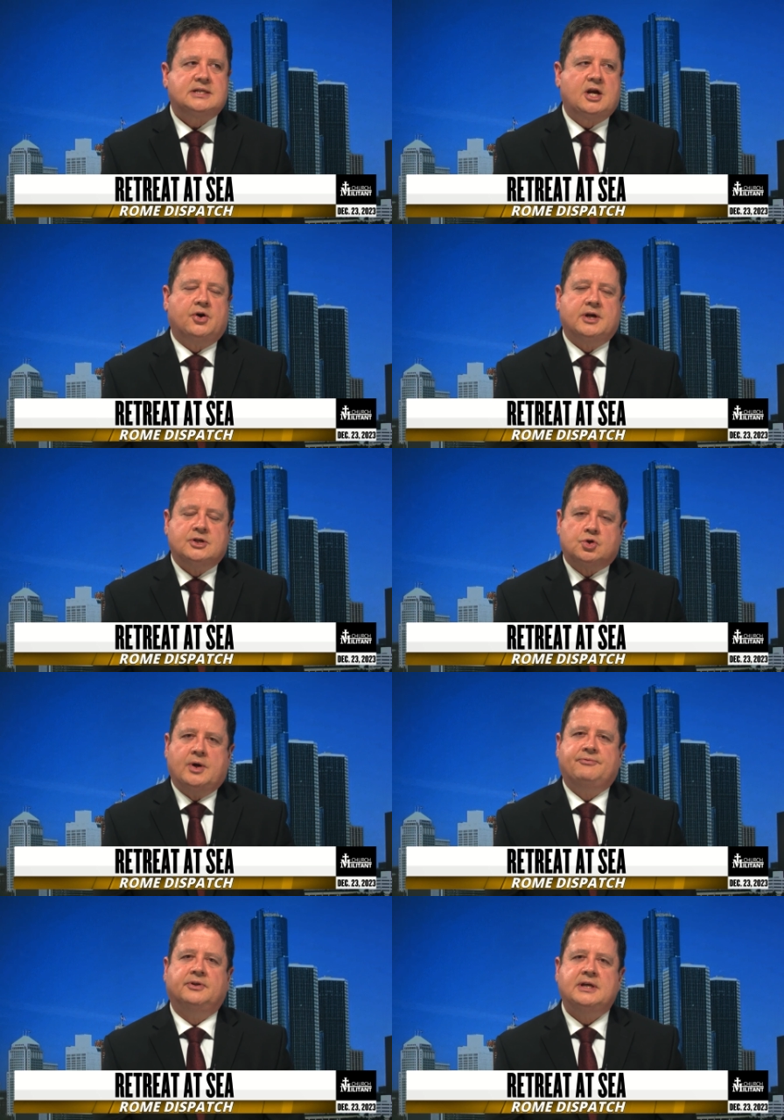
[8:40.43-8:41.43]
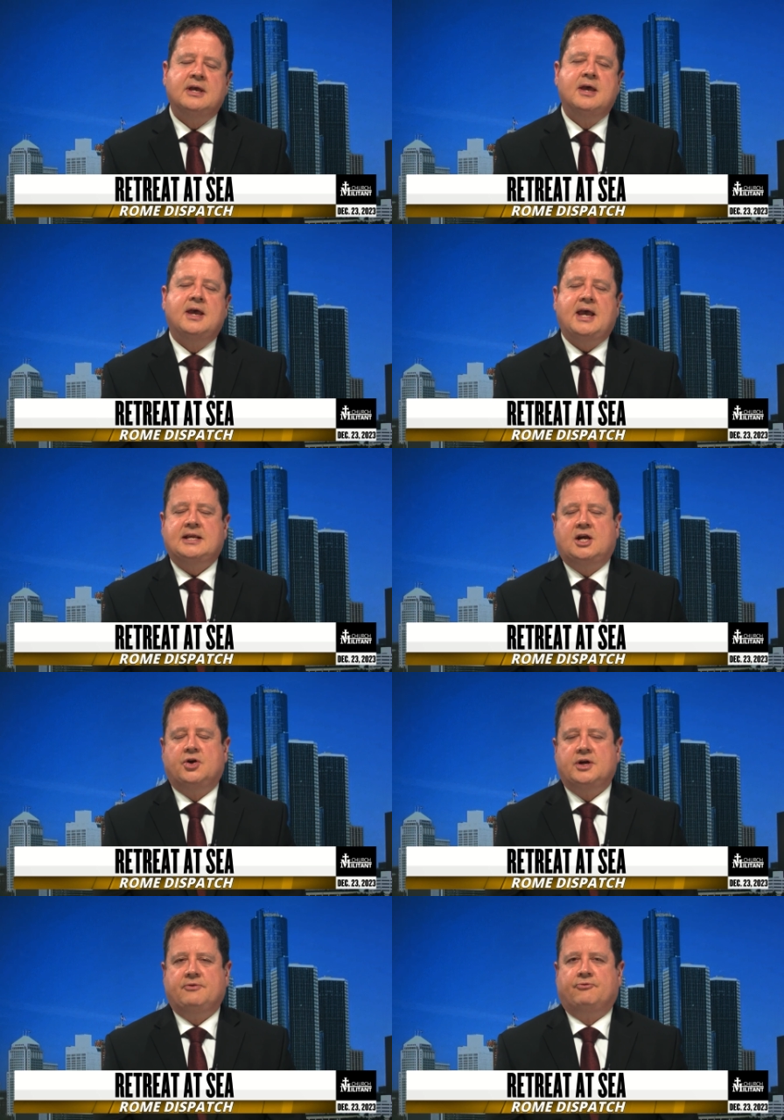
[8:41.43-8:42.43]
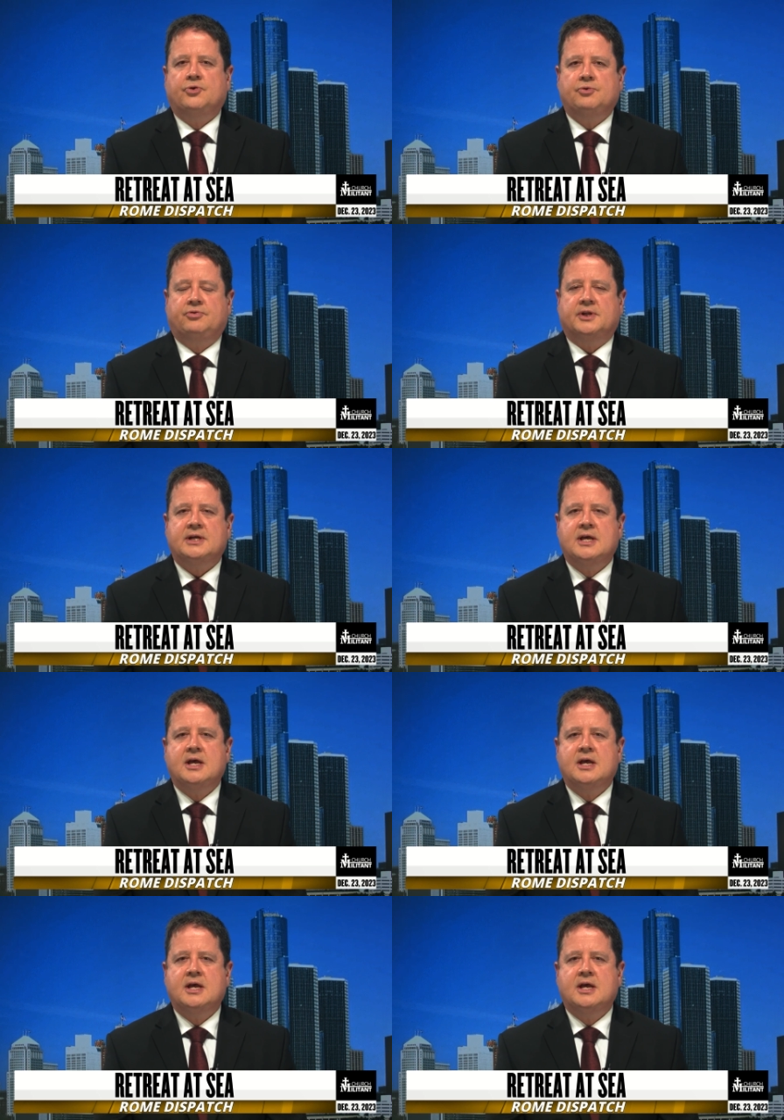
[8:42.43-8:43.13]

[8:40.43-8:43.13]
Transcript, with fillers: carry it joyfully, and carry it fruitfully